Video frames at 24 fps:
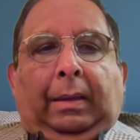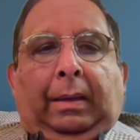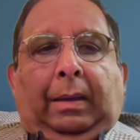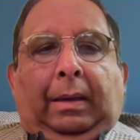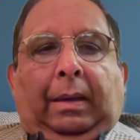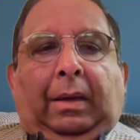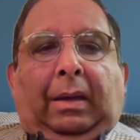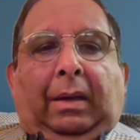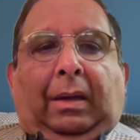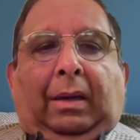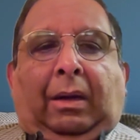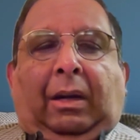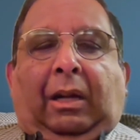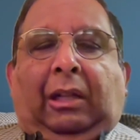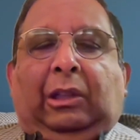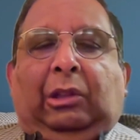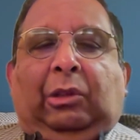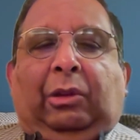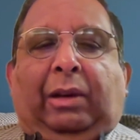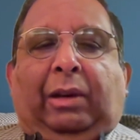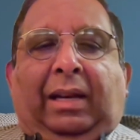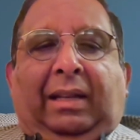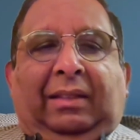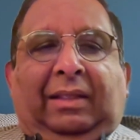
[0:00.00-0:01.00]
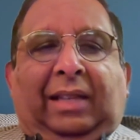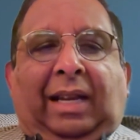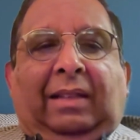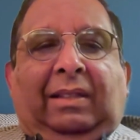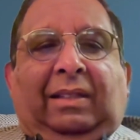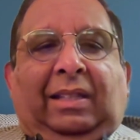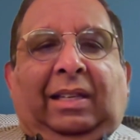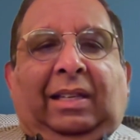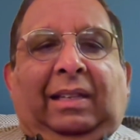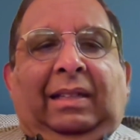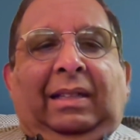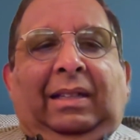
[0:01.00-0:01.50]
Although, as I
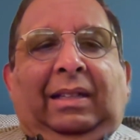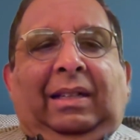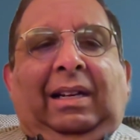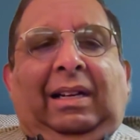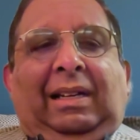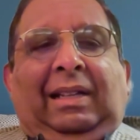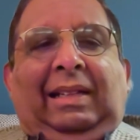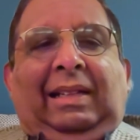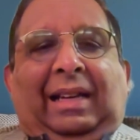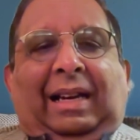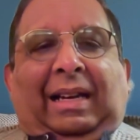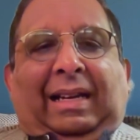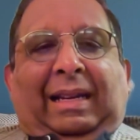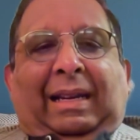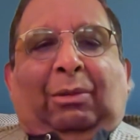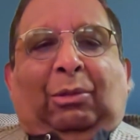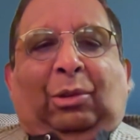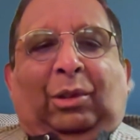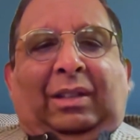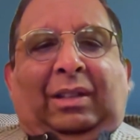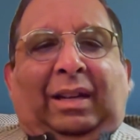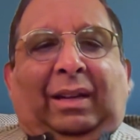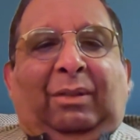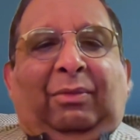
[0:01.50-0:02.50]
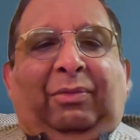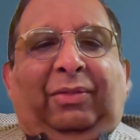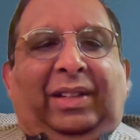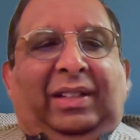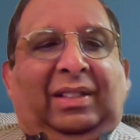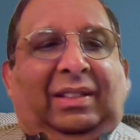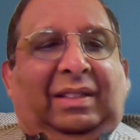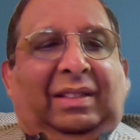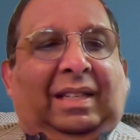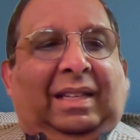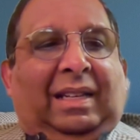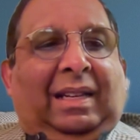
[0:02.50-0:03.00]
said earlier, I have to
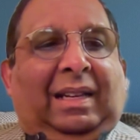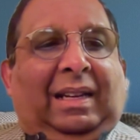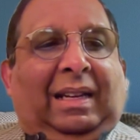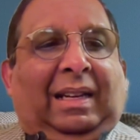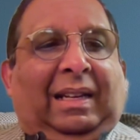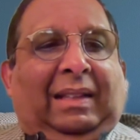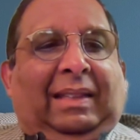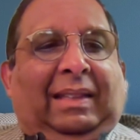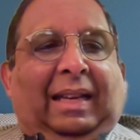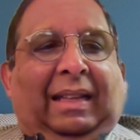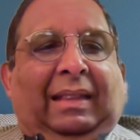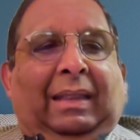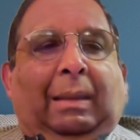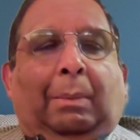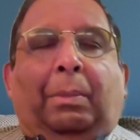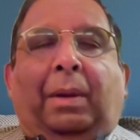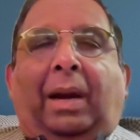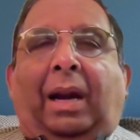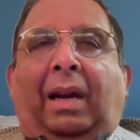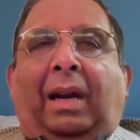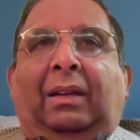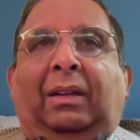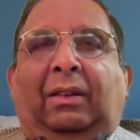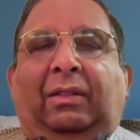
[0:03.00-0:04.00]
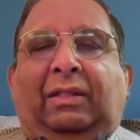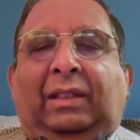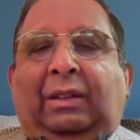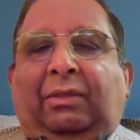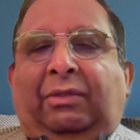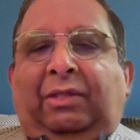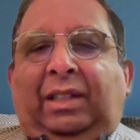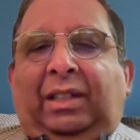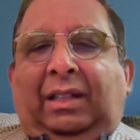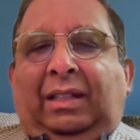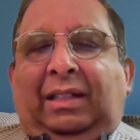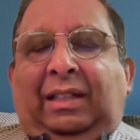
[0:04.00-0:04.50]
confess that the brunt of the
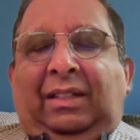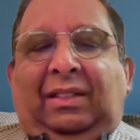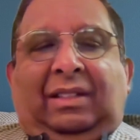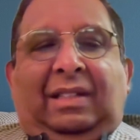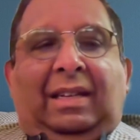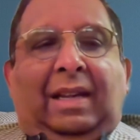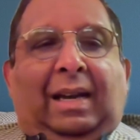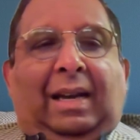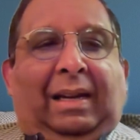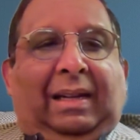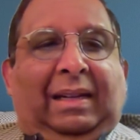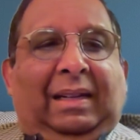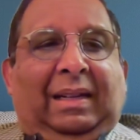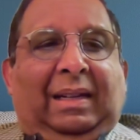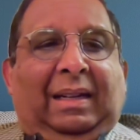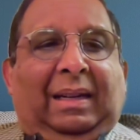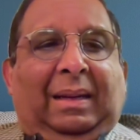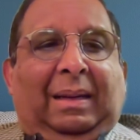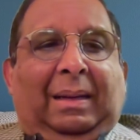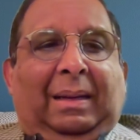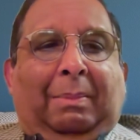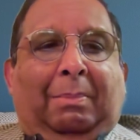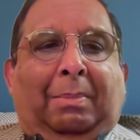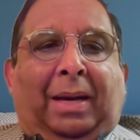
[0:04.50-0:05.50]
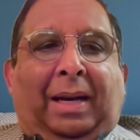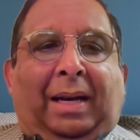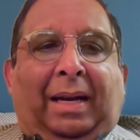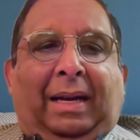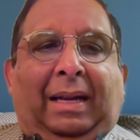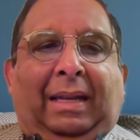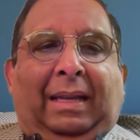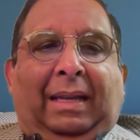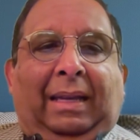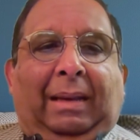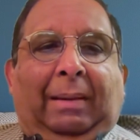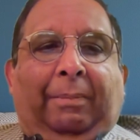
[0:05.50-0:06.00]
work is done
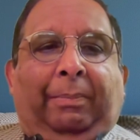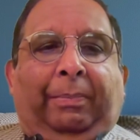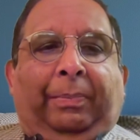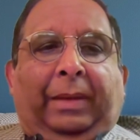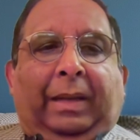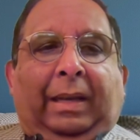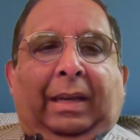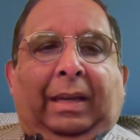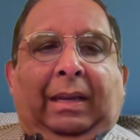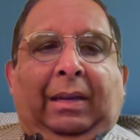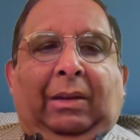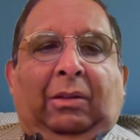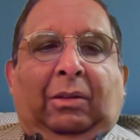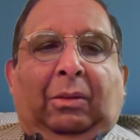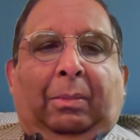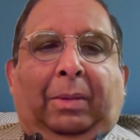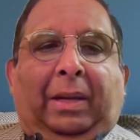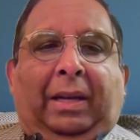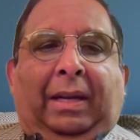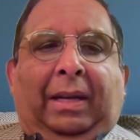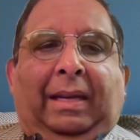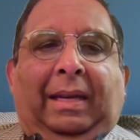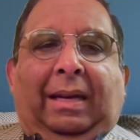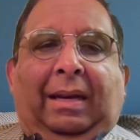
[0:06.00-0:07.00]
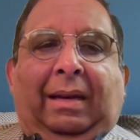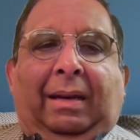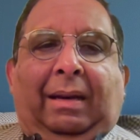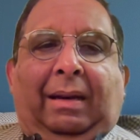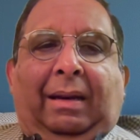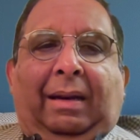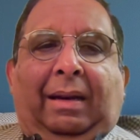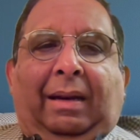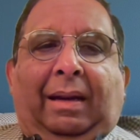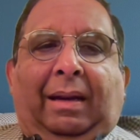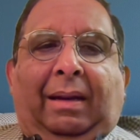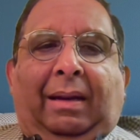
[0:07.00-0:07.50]
in
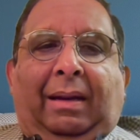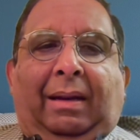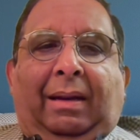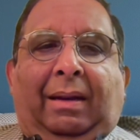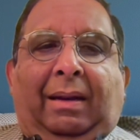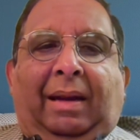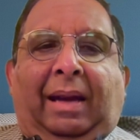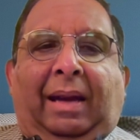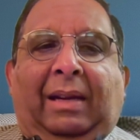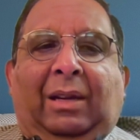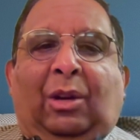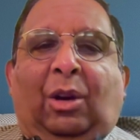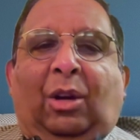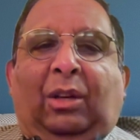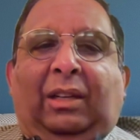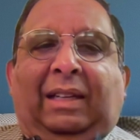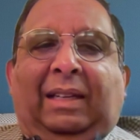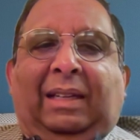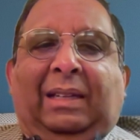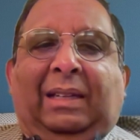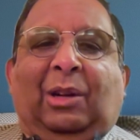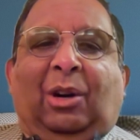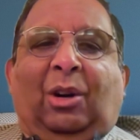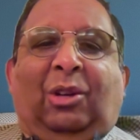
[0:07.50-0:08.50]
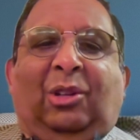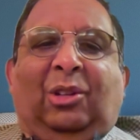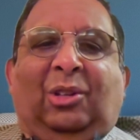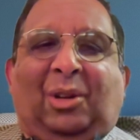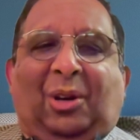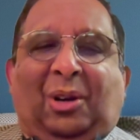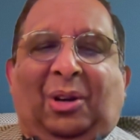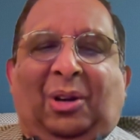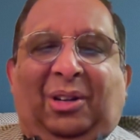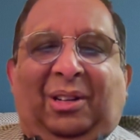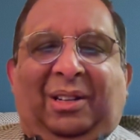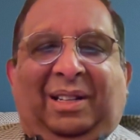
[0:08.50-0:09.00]
Romania and not in Hong
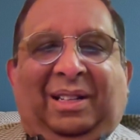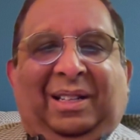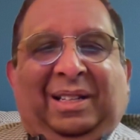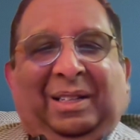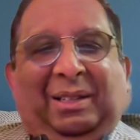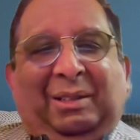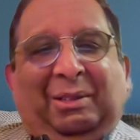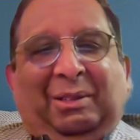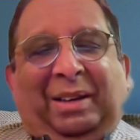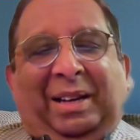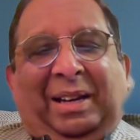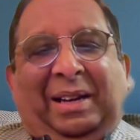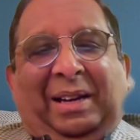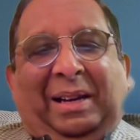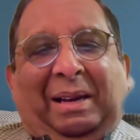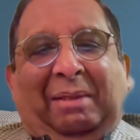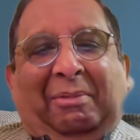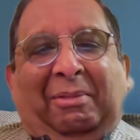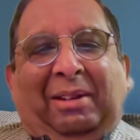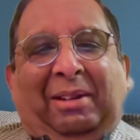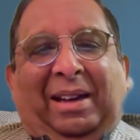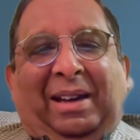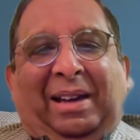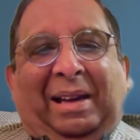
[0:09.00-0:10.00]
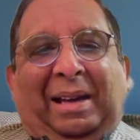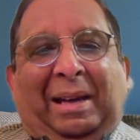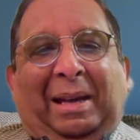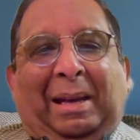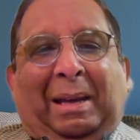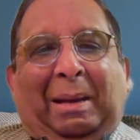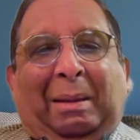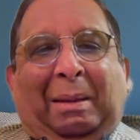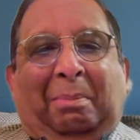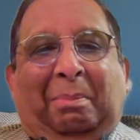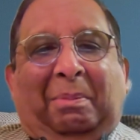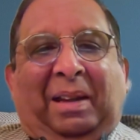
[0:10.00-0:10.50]
Kong, where
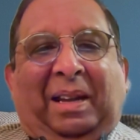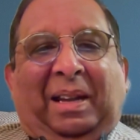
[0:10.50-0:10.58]
I am.